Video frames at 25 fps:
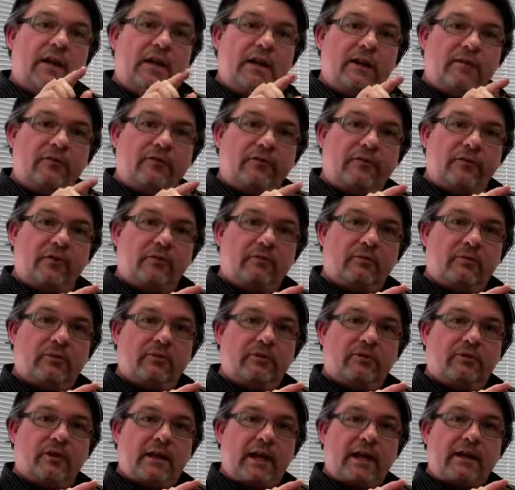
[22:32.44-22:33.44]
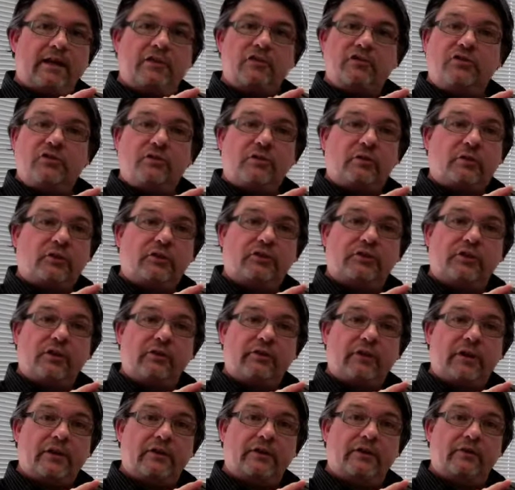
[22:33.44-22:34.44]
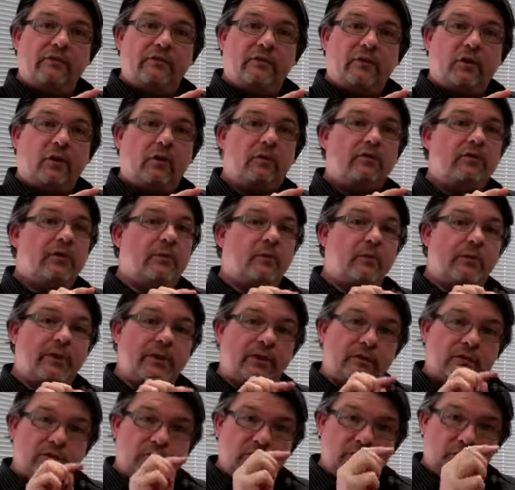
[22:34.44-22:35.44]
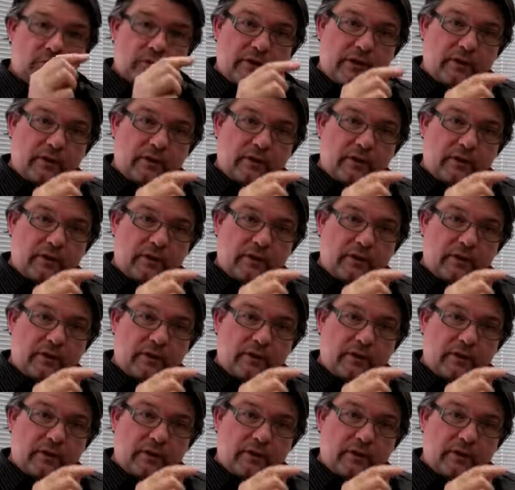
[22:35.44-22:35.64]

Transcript: If there is attitudinal surveys involved, then we can